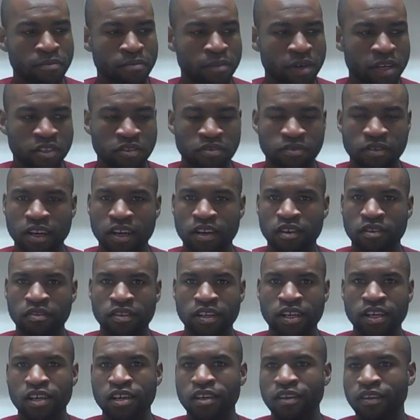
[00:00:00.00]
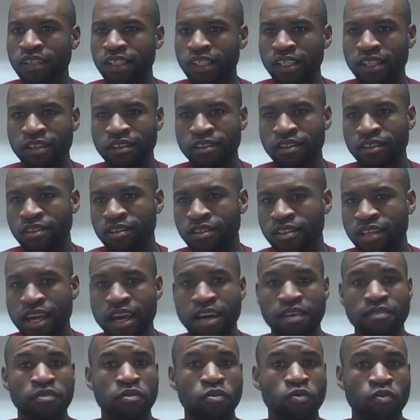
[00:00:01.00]
mess around on there, and
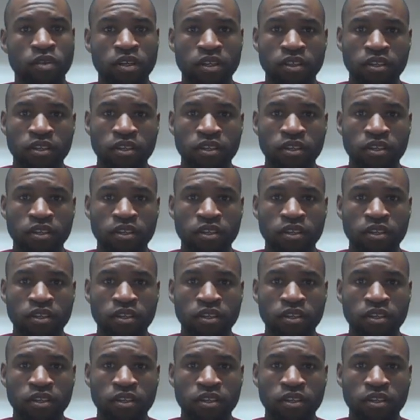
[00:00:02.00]
they have